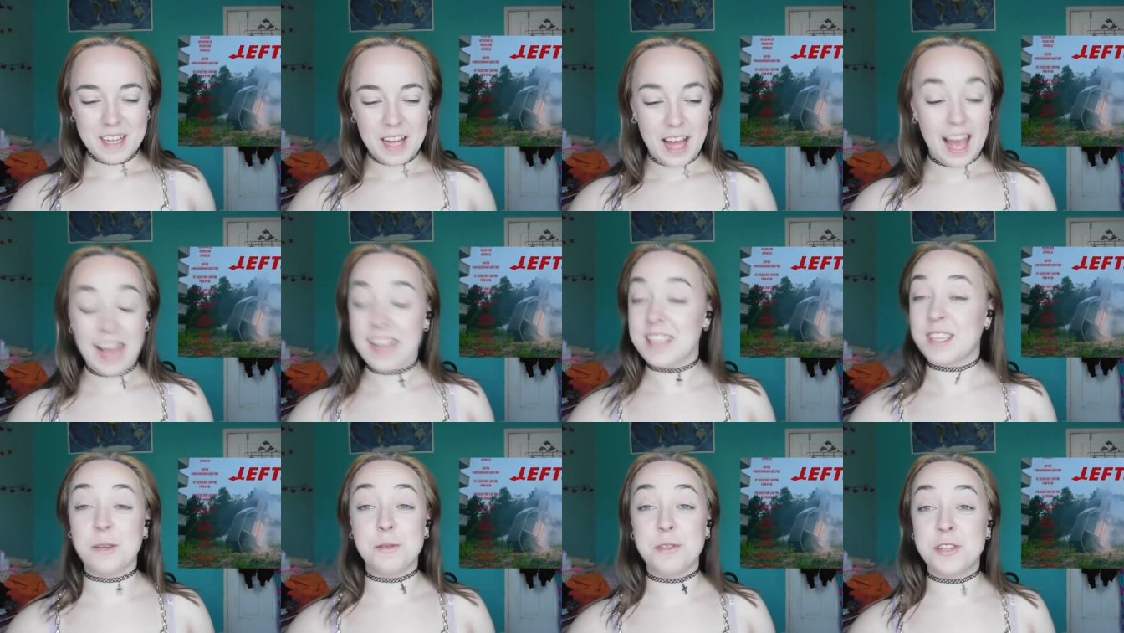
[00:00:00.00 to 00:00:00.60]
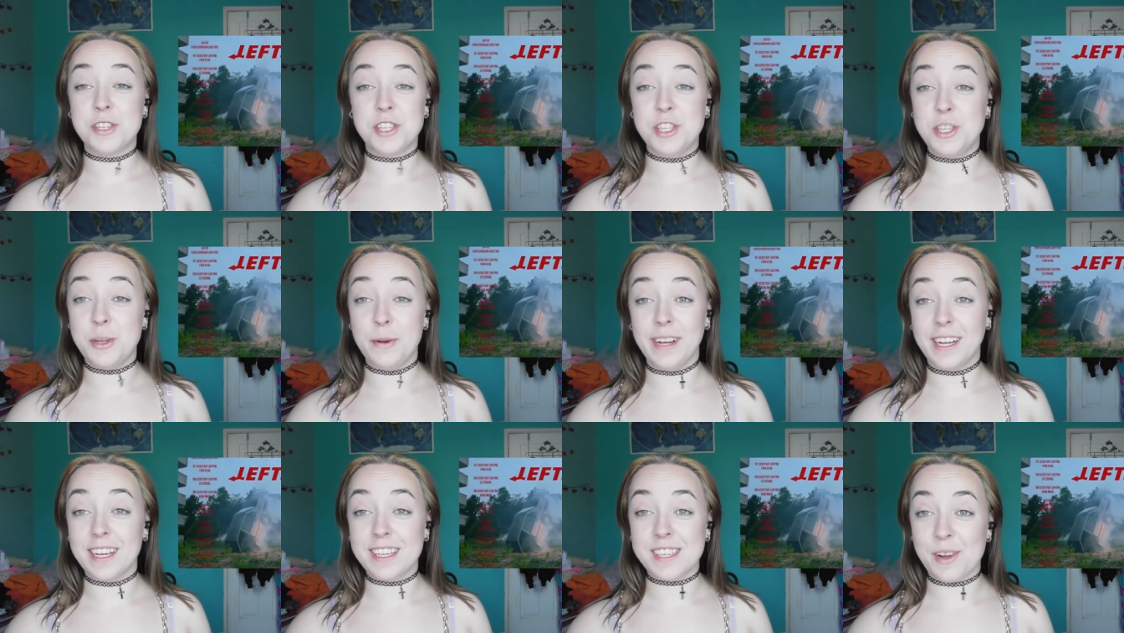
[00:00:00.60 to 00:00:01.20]
S-Cube's just
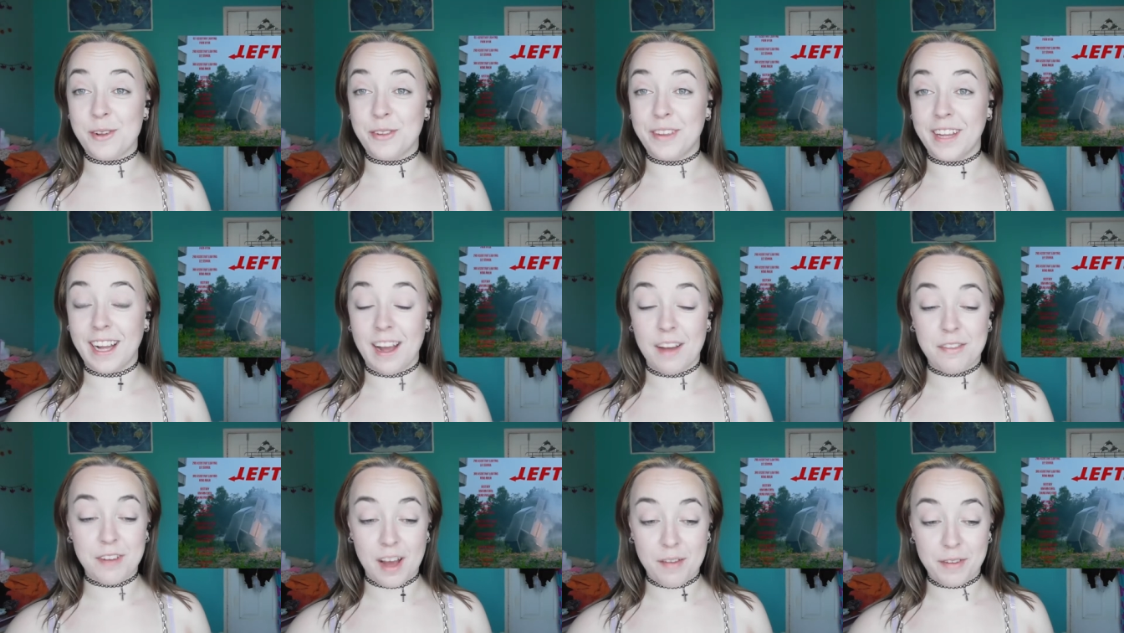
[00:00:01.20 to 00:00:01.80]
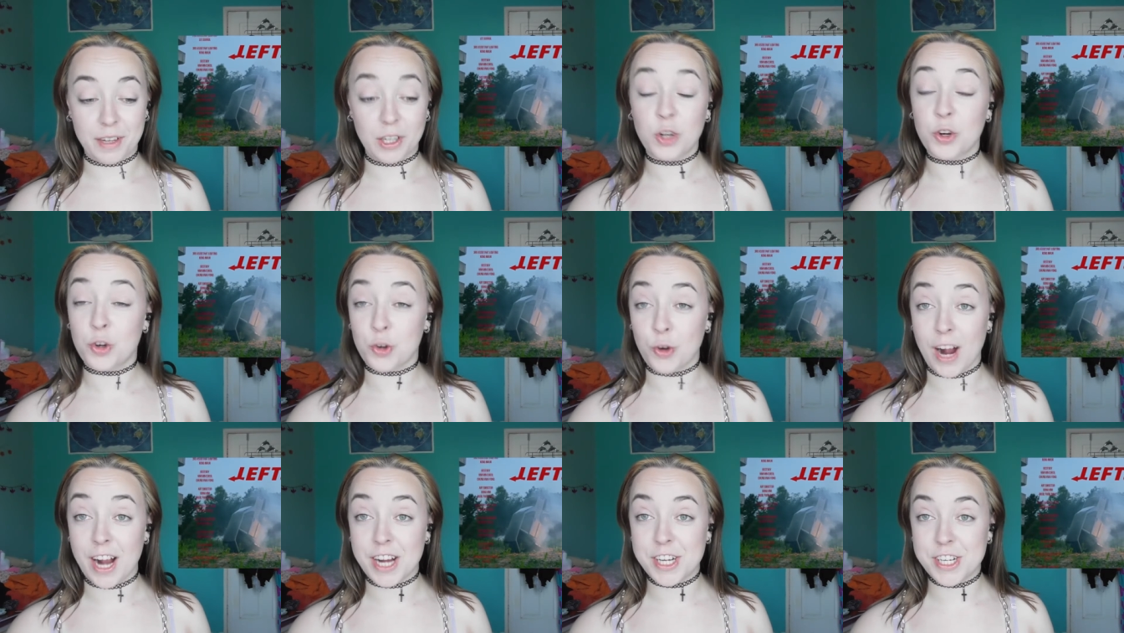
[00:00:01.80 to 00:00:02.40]
doing his own thing after having
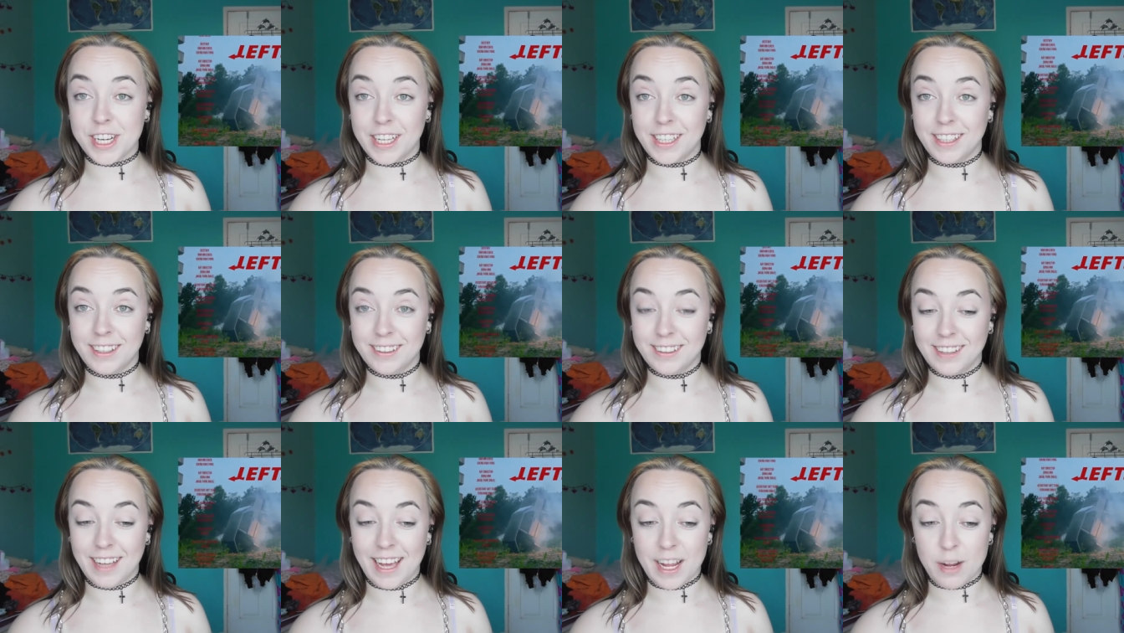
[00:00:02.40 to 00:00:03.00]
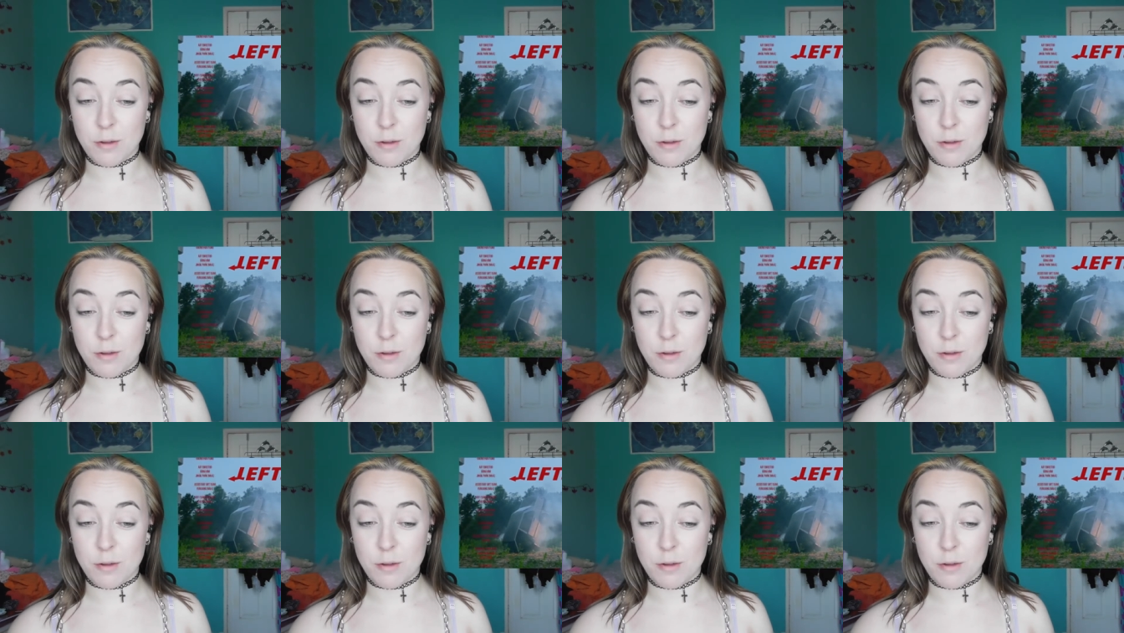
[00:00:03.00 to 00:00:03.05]
crashing a